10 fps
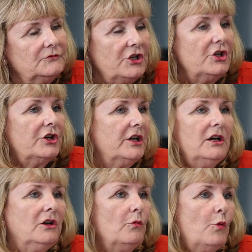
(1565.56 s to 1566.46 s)
So you're looking
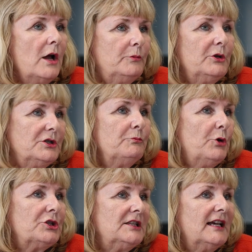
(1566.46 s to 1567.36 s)
at a lot
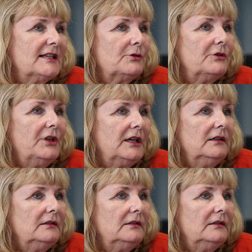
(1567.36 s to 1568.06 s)
wide-bodied, that sort of thing?